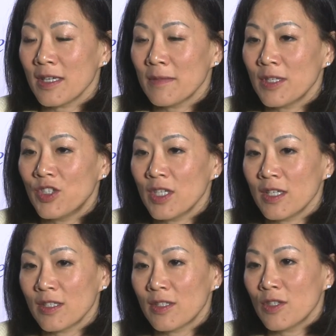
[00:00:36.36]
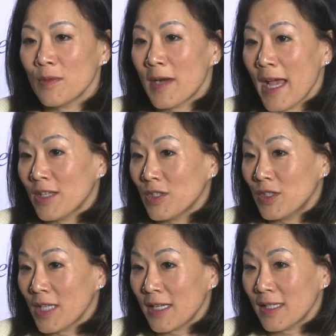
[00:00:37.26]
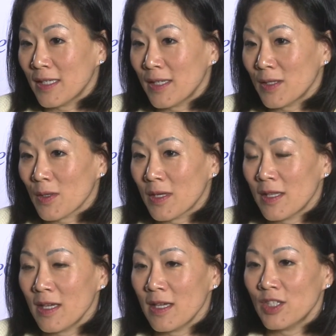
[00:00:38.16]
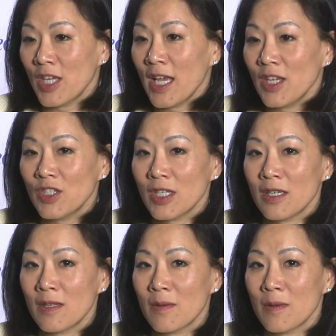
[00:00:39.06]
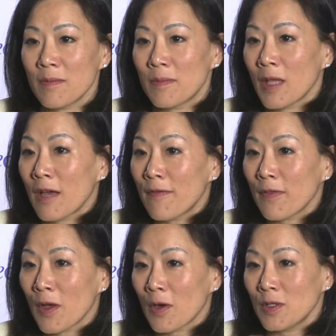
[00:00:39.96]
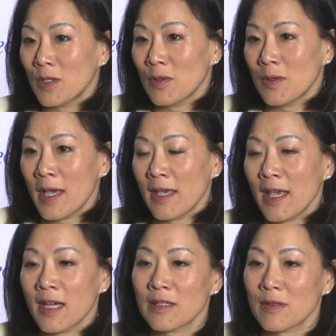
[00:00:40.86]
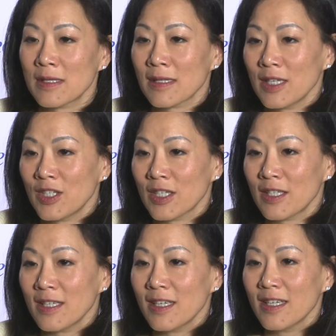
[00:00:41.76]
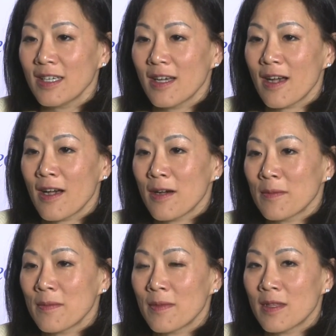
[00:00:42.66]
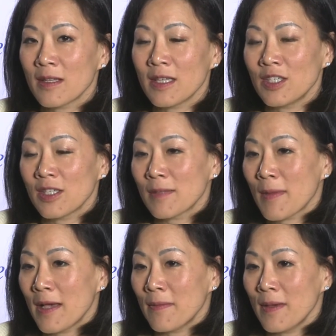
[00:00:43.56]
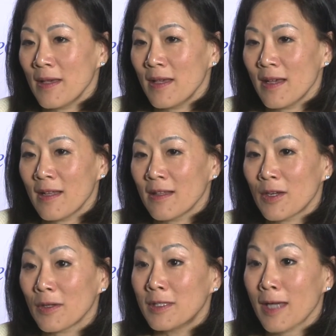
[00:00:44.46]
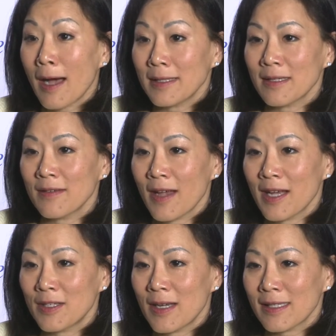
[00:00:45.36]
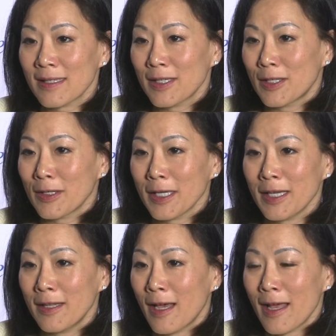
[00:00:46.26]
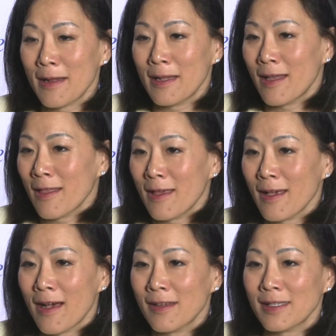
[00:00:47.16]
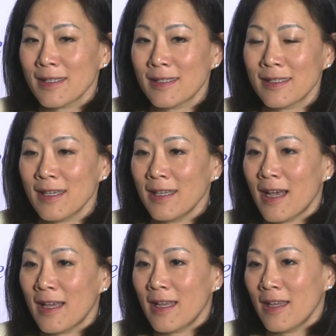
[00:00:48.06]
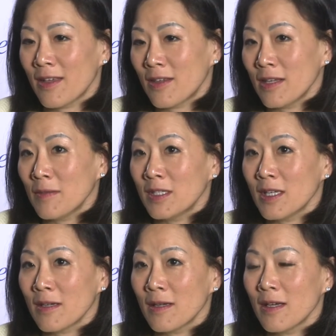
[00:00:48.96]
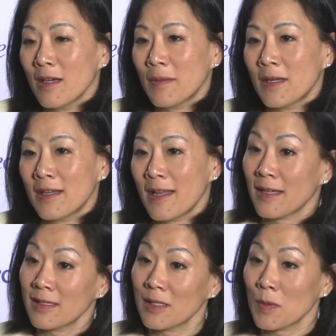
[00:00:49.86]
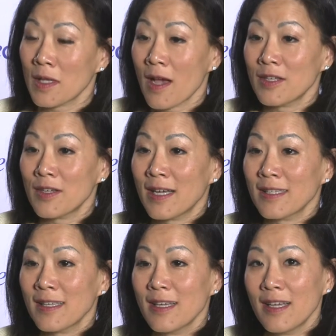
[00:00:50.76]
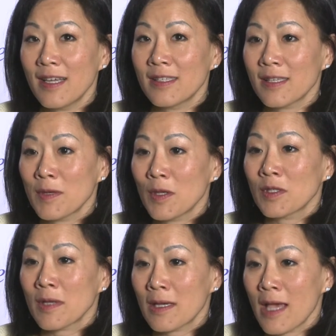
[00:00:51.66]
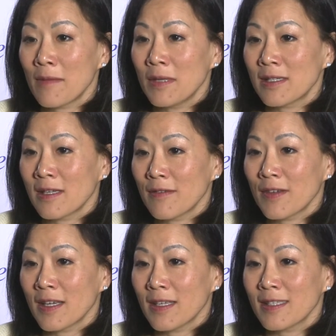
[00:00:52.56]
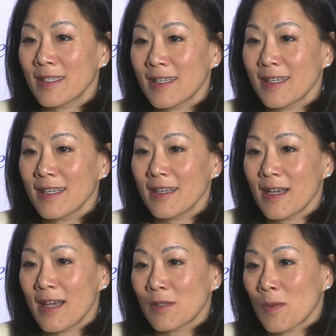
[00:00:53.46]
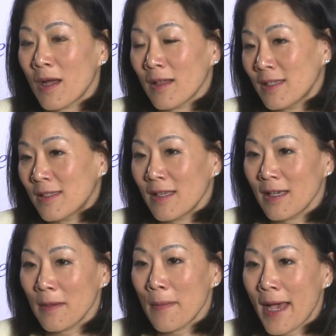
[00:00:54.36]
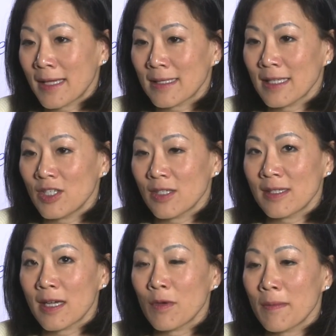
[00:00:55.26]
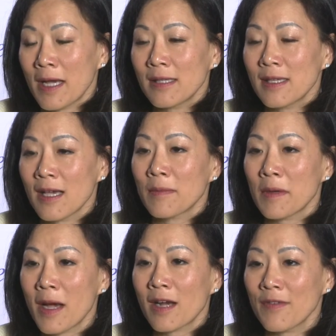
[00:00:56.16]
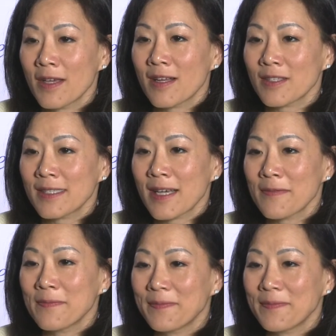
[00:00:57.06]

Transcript: imaging tumor angiogenesis or the change in blood flow to a cancerous lesion, um, the lesions might be a little dot of contrast. Literally, not, nothing else is seen on any other imaging, but it enhances with contrast, and some of those can be significant, as well as the mass lesions that we might see on mammography and ultrasound.